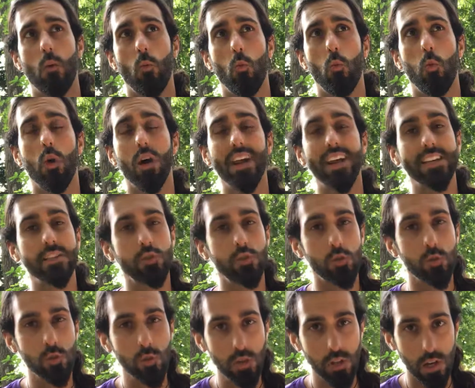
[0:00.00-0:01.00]
What I
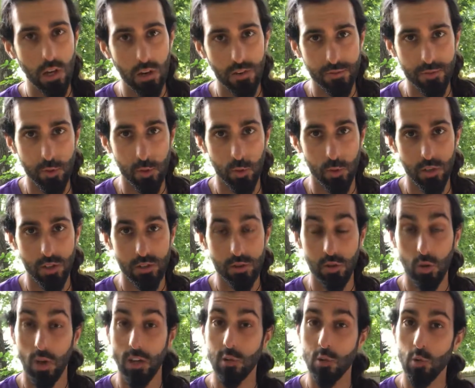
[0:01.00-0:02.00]
do love doing,
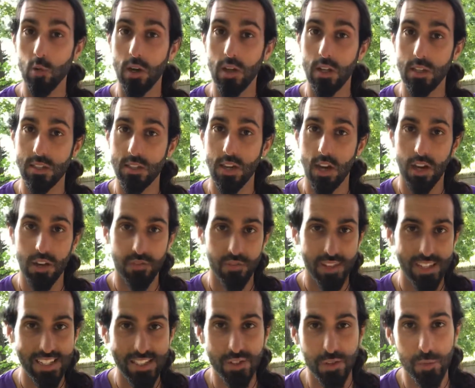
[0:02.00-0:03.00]
so I do a ton of
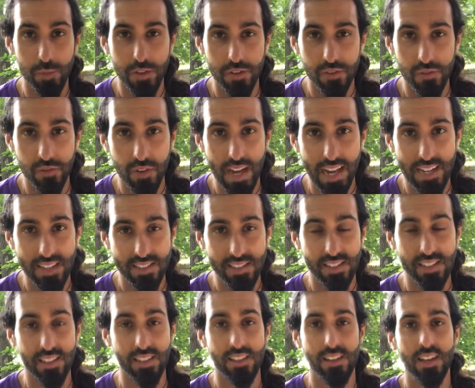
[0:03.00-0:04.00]
intermittent
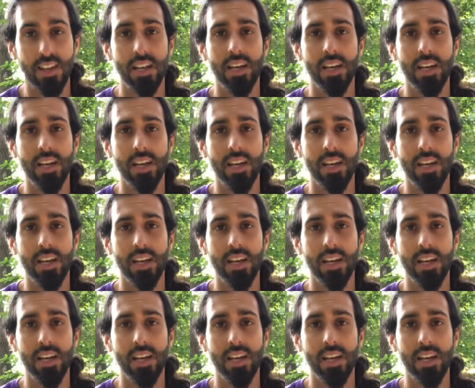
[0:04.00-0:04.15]
fasting.